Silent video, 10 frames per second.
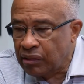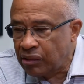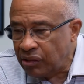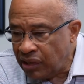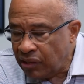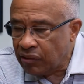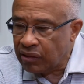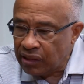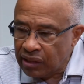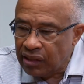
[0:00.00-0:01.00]
to Yale
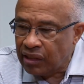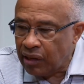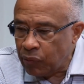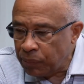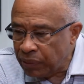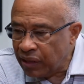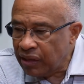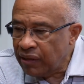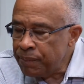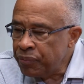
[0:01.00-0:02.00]
thinking that I would
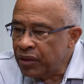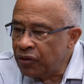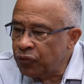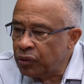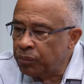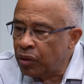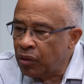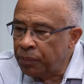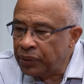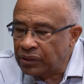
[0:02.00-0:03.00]
play
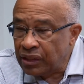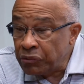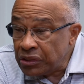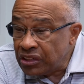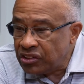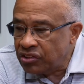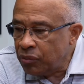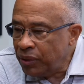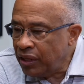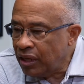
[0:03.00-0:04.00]
football, but there were just so
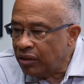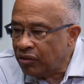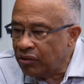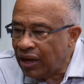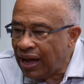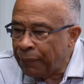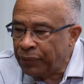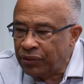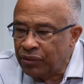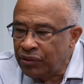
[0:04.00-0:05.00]
many other
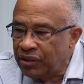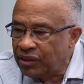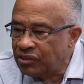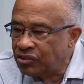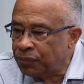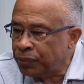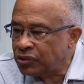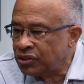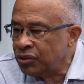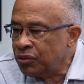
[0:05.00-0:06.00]
opportunities to
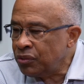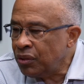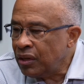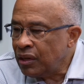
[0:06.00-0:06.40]
pursue